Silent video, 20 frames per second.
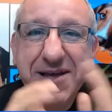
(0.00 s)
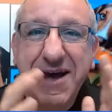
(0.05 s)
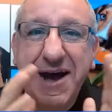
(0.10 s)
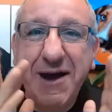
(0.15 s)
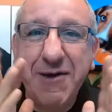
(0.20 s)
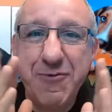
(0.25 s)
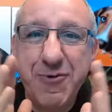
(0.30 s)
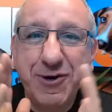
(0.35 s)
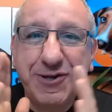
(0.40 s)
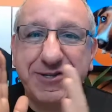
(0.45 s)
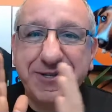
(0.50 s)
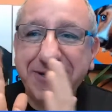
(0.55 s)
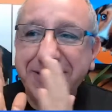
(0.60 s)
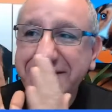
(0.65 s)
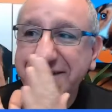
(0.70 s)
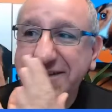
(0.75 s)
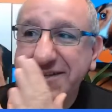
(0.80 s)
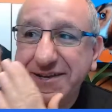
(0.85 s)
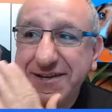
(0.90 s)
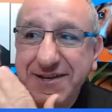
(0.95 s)
I
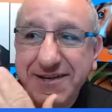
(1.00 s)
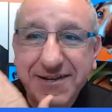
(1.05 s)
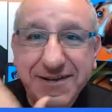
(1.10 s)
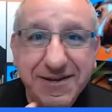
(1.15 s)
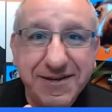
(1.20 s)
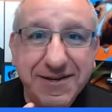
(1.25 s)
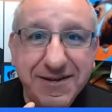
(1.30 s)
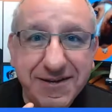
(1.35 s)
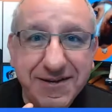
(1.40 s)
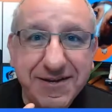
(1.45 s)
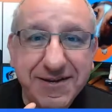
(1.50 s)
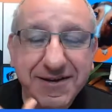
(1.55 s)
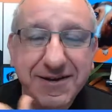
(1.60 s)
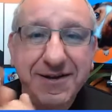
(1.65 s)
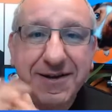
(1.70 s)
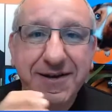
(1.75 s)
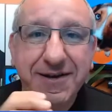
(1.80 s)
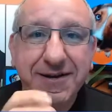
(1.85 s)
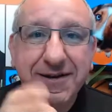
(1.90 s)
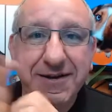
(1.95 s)
wasn't
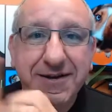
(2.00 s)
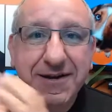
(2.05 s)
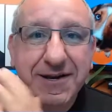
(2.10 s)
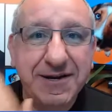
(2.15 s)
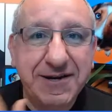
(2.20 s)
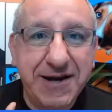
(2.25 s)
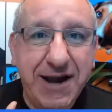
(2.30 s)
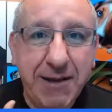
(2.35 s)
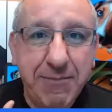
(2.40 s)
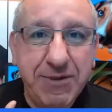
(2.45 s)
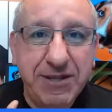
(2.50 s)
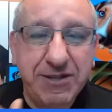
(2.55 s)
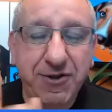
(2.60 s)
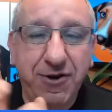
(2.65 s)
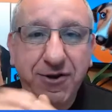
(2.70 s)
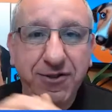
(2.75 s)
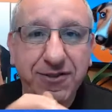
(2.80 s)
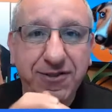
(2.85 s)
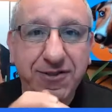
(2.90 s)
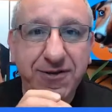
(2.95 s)
a rabbit
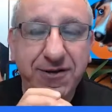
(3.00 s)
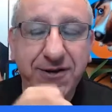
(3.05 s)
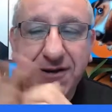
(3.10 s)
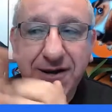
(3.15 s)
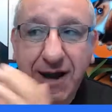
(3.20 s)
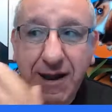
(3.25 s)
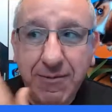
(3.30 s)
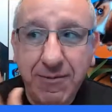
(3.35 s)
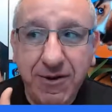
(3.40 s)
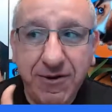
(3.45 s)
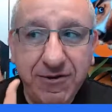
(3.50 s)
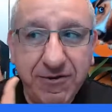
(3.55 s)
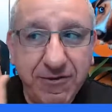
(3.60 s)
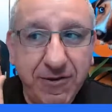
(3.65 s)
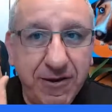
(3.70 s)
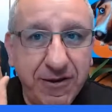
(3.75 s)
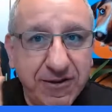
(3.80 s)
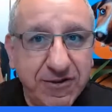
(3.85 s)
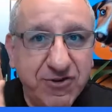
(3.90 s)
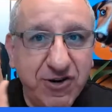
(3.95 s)
hunter,
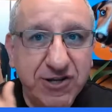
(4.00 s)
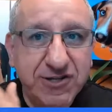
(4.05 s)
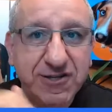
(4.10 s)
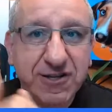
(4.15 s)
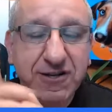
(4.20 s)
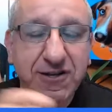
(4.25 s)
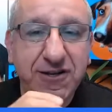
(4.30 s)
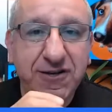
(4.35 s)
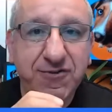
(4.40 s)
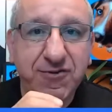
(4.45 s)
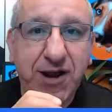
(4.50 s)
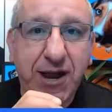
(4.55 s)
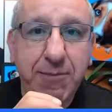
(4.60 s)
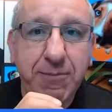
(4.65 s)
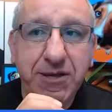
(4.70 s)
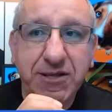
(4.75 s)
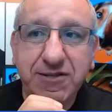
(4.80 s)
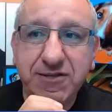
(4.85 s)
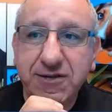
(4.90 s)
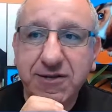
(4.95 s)
interested in
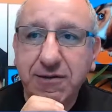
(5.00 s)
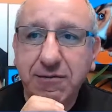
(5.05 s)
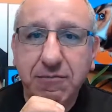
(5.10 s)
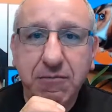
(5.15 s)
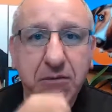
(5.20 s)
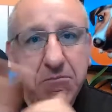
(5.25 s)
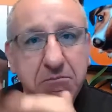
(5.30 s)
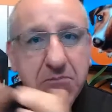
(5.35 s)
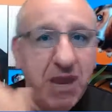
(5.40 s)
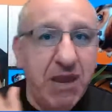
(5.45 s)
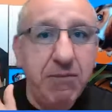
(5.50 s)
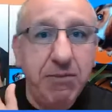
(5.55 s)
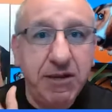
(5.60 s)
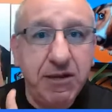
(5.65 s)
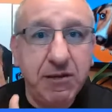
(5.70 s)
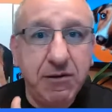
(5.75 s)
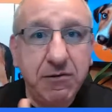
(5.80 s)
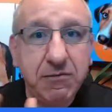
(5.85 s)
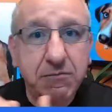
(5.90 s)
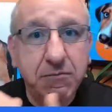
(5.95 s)
rabbits.
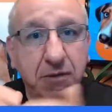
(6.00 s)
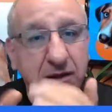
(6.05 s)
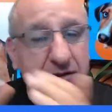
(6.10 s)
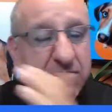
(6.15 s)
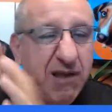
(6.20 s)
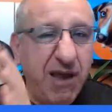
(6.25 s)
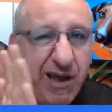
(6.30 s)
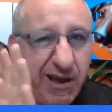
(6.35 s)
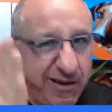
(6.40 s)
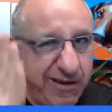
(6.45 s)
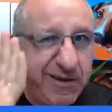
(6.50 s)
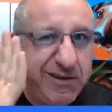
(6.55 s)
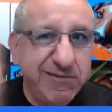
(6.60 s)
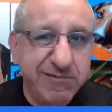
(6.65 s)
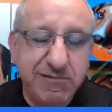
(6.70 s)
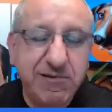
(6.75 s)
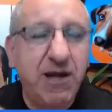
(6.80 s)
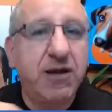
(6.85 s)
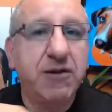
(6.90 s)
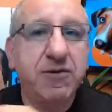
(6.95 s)
Maybe, but
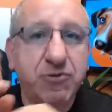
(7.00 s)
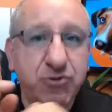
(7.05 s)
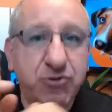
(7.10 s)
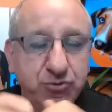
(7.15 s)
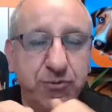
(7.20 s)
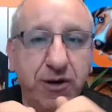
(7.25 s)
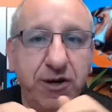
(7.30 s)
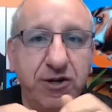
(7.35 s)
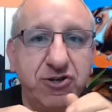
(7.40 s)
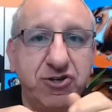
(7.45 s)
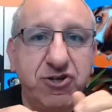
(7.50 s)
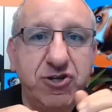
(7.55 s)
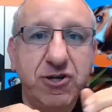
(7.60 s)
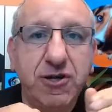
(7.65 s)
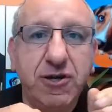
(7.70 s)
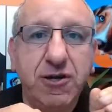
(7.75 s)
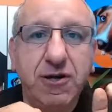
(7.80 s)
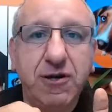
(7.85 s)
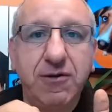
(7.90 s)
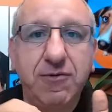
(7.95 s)
not too much,
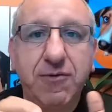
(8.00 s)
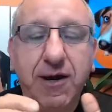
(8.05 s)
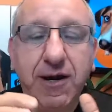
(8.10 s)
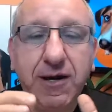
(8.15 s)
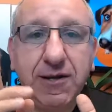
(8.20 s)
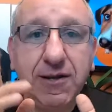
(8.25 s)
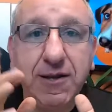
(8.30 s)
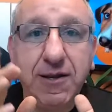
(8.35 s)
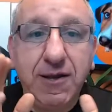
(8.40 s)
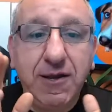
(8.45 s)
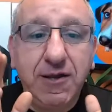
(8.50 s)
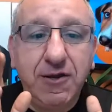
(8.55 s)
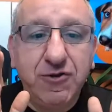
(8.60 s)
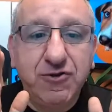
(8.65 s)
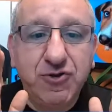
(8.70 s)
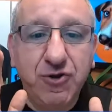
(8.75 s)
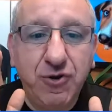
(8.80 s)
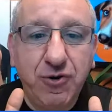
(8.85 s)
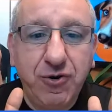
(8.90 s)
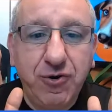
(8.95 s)
right?
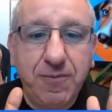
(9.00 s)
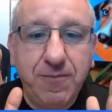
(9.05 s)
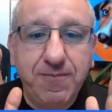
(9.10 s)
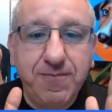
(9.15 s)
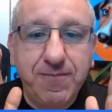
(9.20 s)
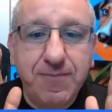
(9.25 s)
So